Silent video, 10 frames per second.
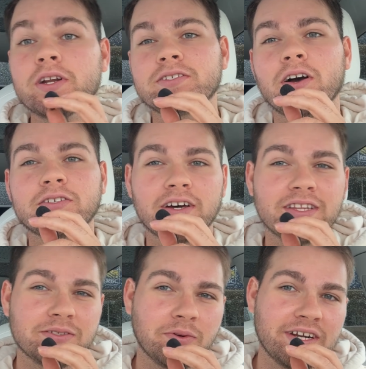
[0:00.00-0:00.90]
stoked on
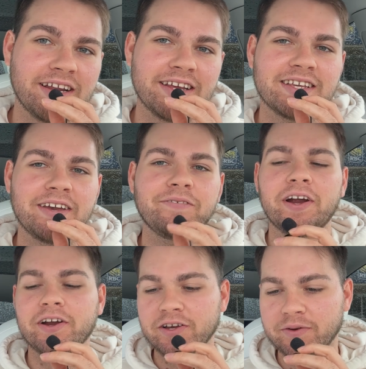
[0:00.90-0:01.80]
this one. It is a
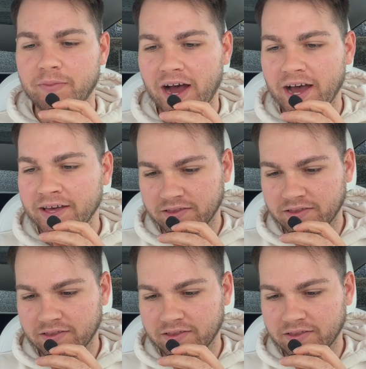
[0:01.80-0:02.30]
very good buy.